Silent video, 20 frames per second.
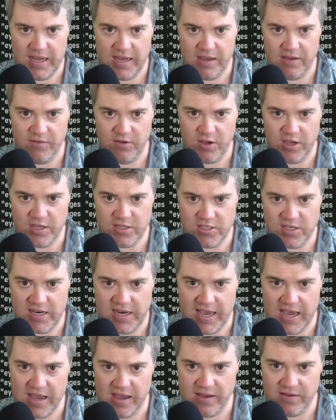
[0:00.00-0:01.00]
Okay, so
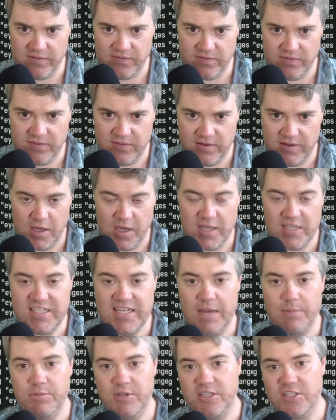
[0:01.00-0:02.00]
nav,
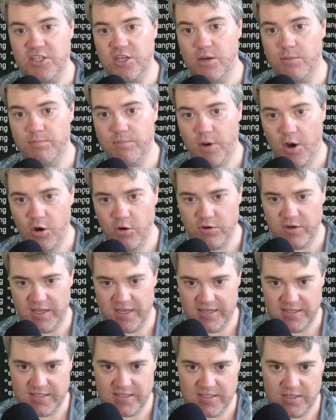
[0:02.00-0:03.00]
templates
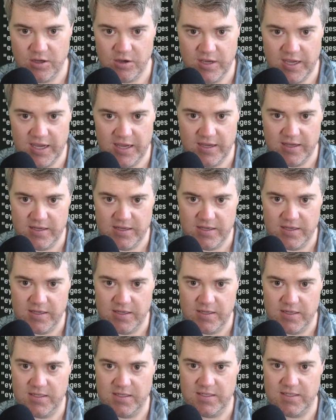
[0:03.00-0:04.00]
components. Okay,
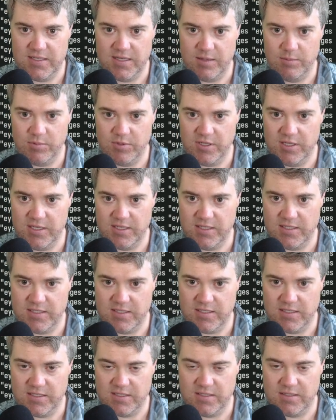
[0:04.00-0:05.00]

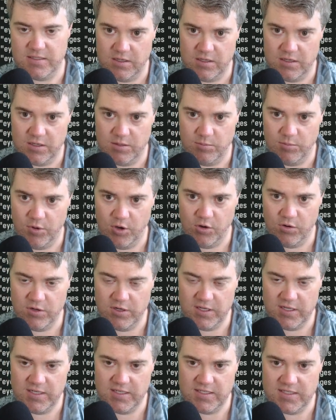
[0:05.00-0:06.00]
templates
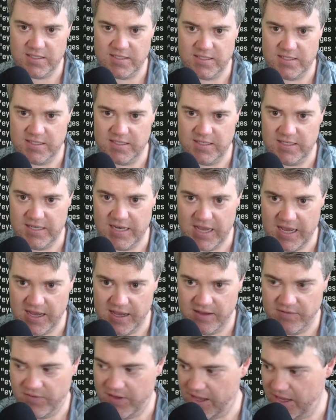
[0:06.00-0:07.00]
components,
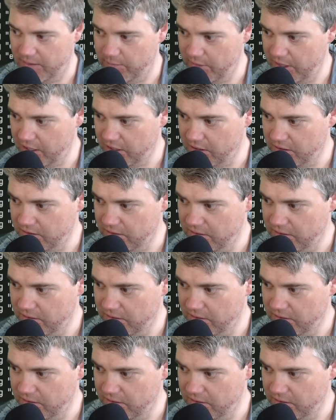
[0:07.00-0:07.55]
nav AML.